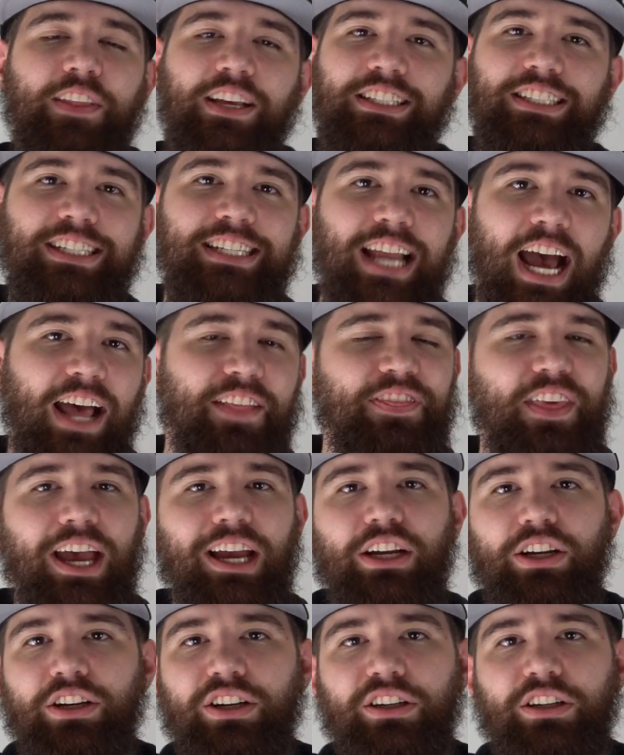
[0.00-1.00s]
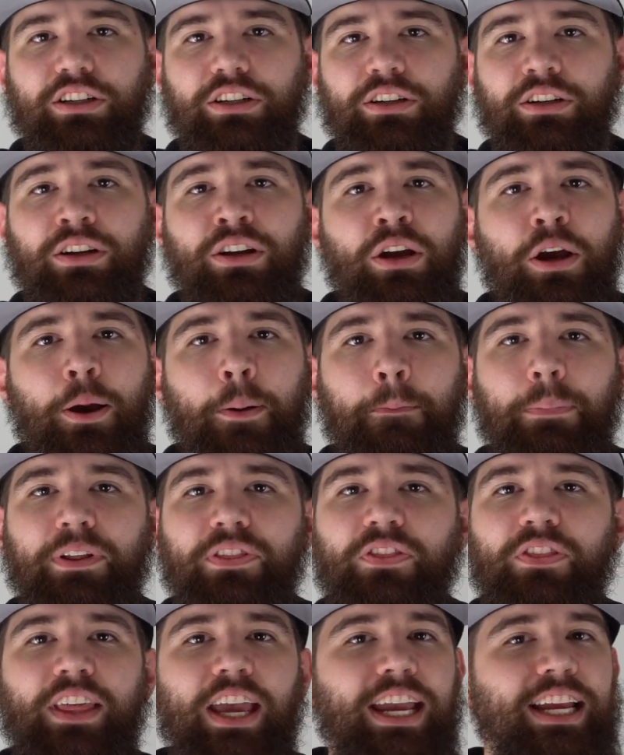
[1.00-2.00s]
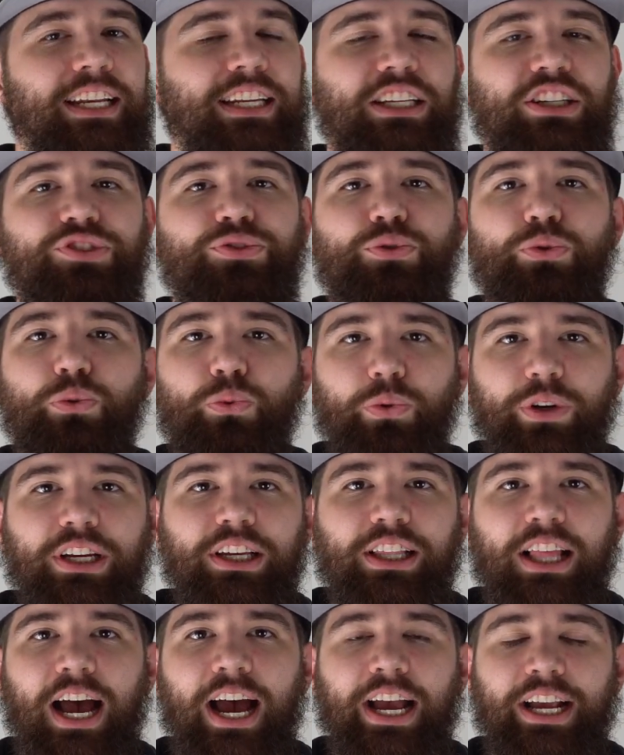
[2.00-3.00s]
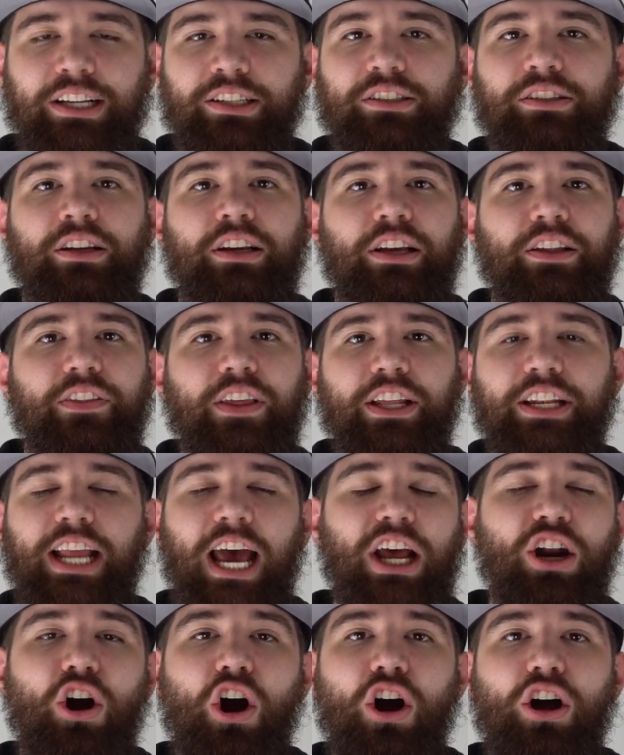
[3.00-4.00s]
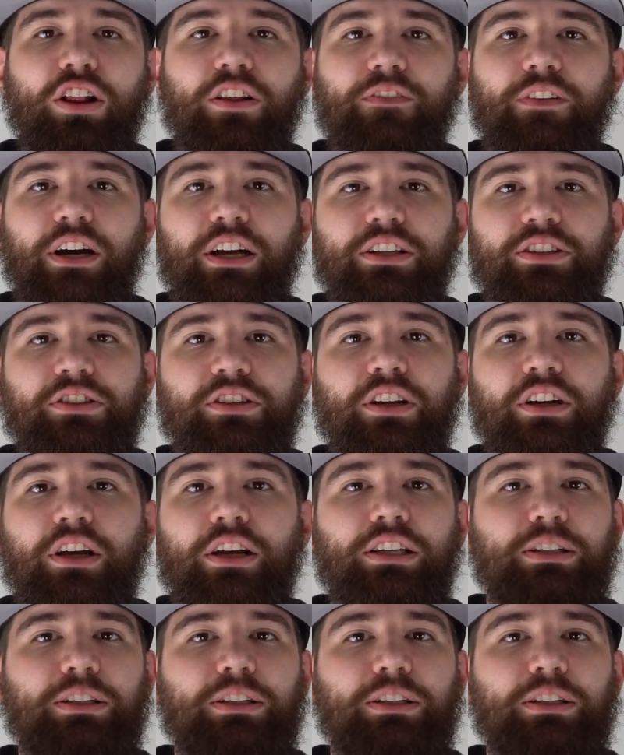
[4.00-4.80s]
that's not that good. But they need to realize that not all of us